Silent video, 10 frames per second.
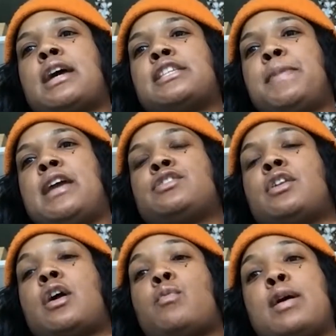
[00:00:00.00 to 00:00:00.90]
page on
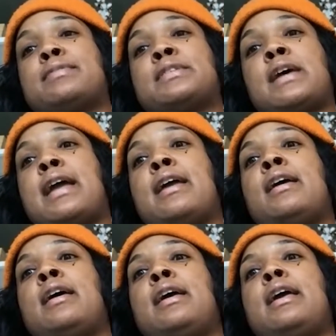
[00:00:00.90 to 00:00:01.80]
our website,
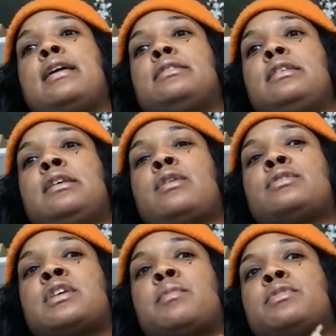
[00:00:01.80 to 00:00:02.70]
and
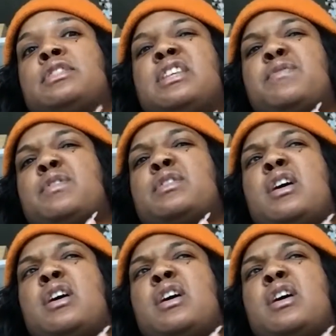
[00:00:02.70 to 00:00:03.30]
some different.